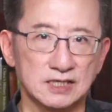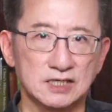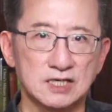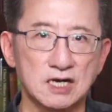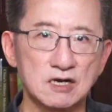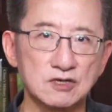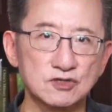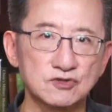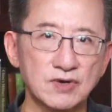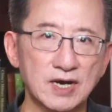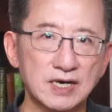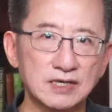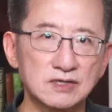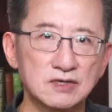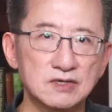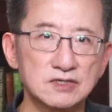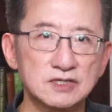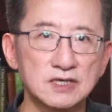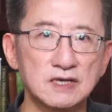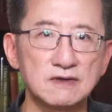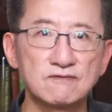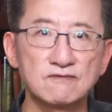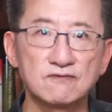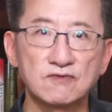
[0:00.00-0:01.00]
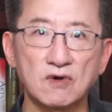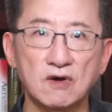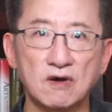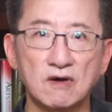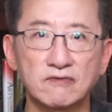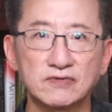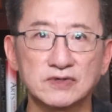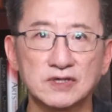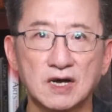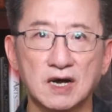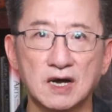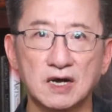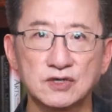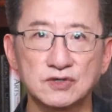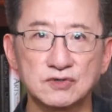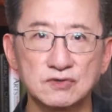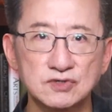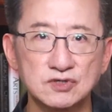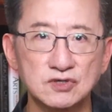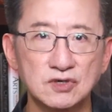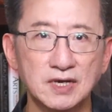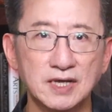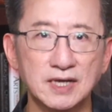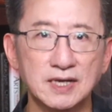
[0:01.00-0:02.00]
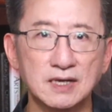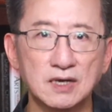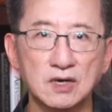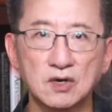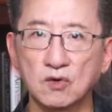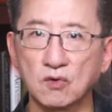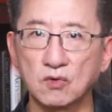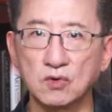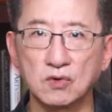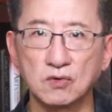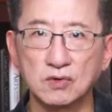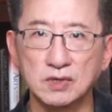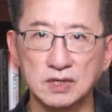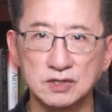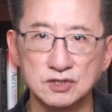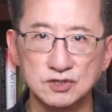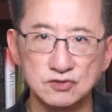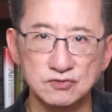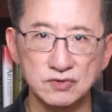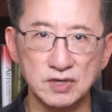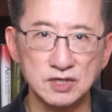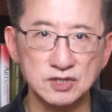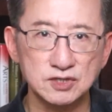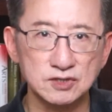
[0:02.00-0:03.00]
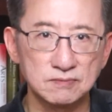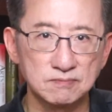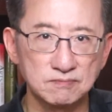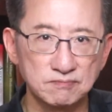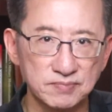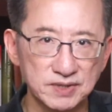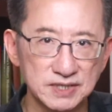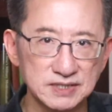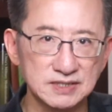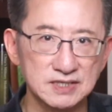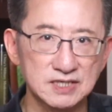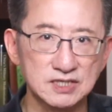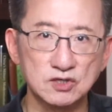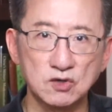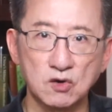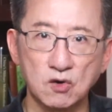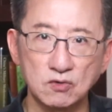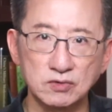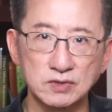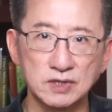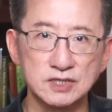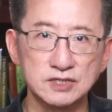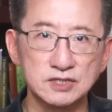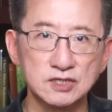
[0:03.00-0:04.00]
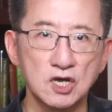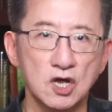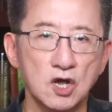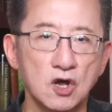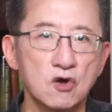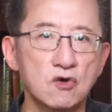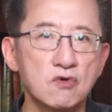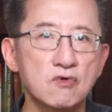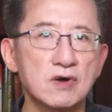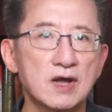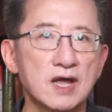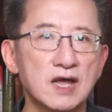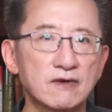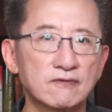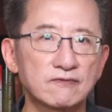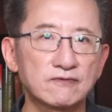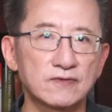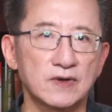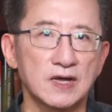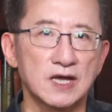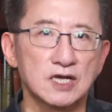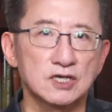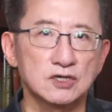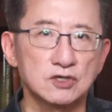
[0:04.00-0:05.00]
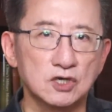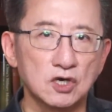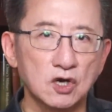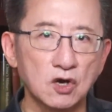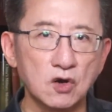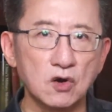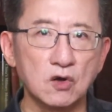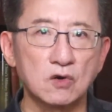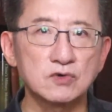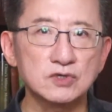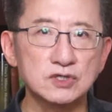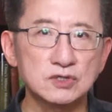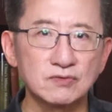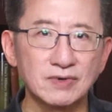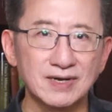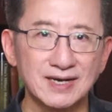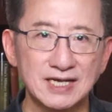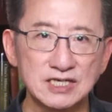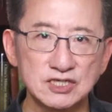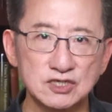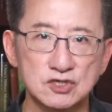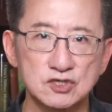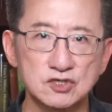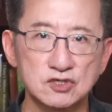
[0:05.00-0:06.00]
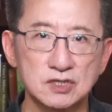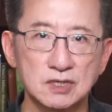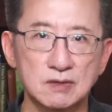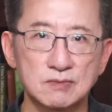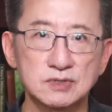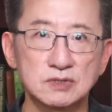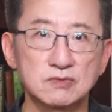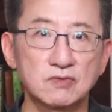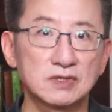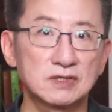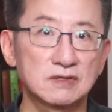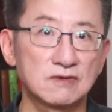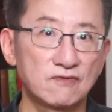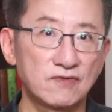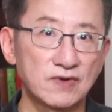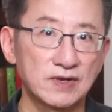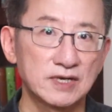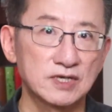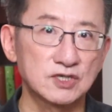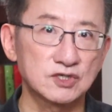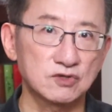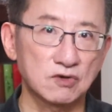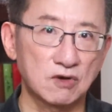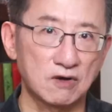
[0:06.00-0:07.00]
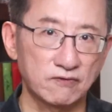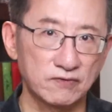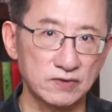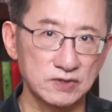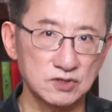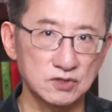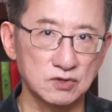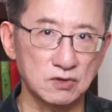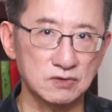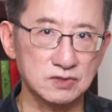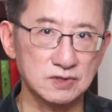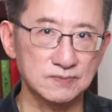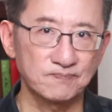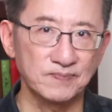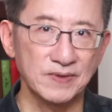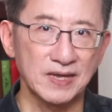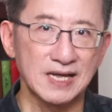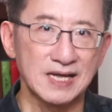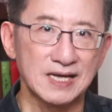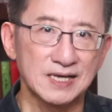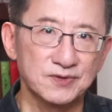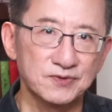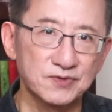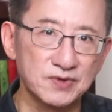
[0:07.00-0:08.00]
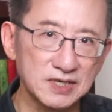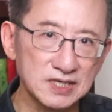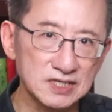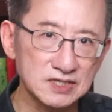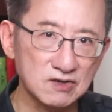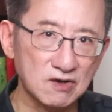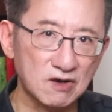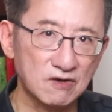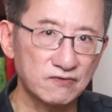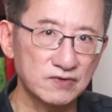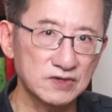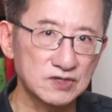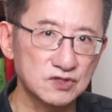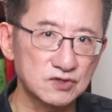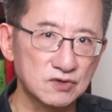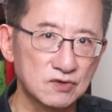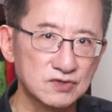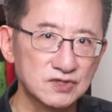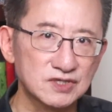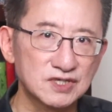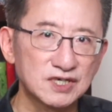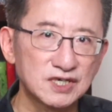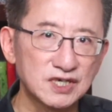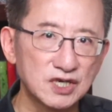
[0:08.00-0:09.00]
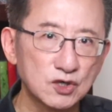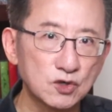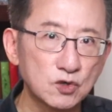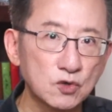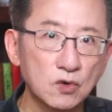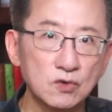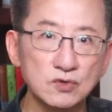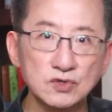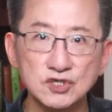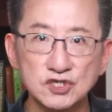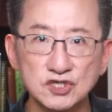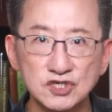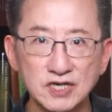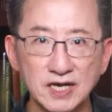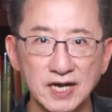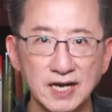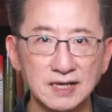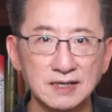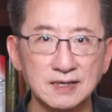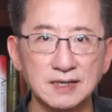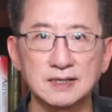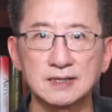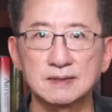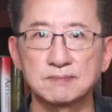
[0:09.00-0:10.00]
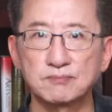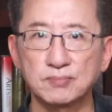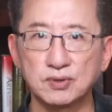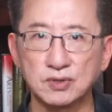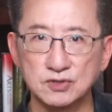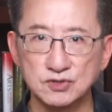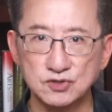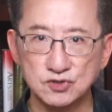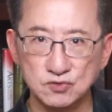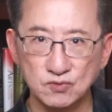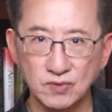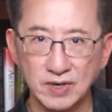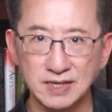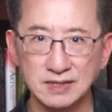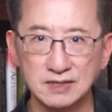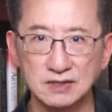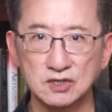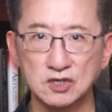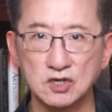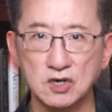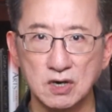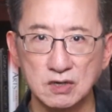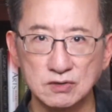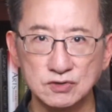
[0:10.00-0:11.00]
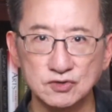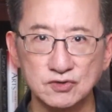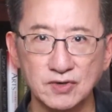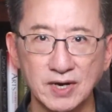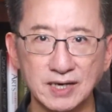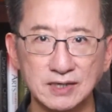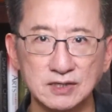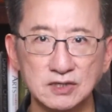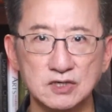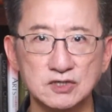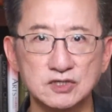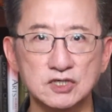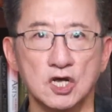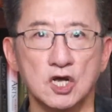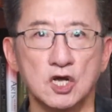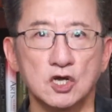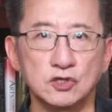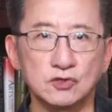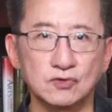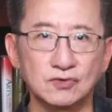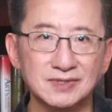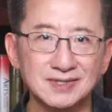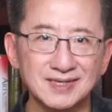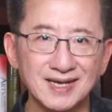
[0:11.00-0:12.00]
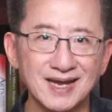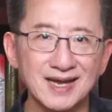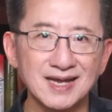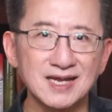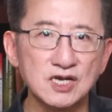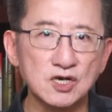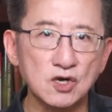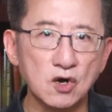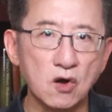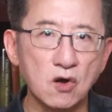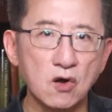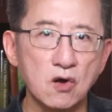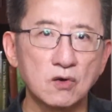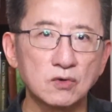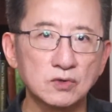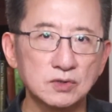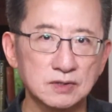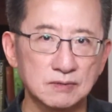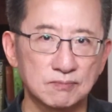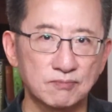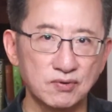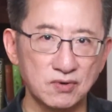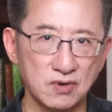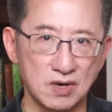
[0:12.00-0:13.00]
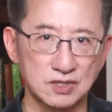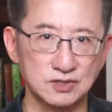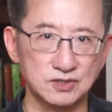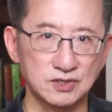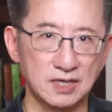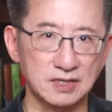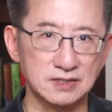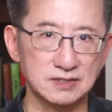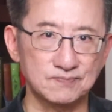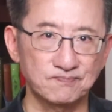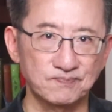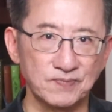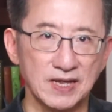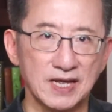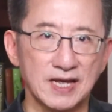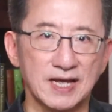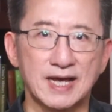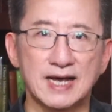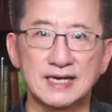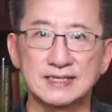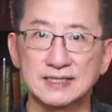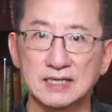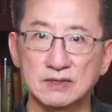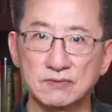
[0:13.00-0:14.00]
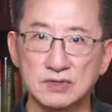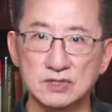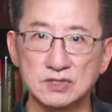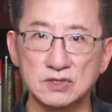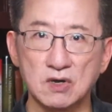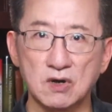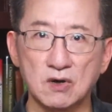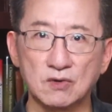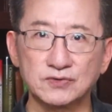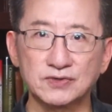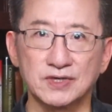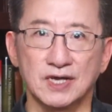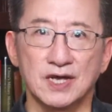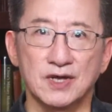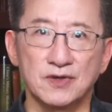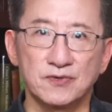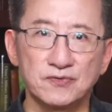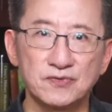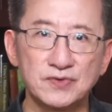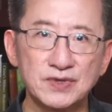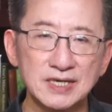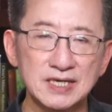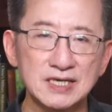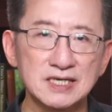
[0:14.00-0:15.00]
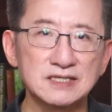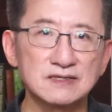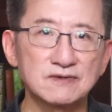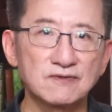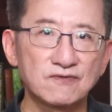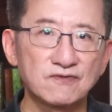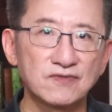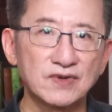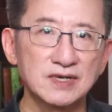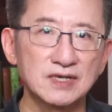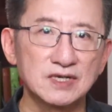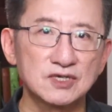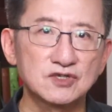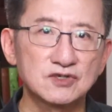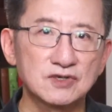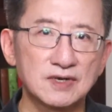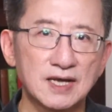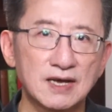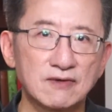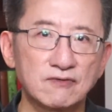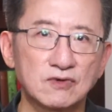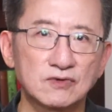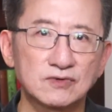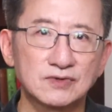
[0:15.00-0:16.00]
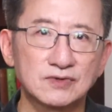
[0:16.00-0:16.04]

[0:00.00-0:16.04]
contractors involved are usually local construction business owners who have close relationships with the village officials. These officials negotiate and persuade the contractors to take on the projects. As a result, these village-level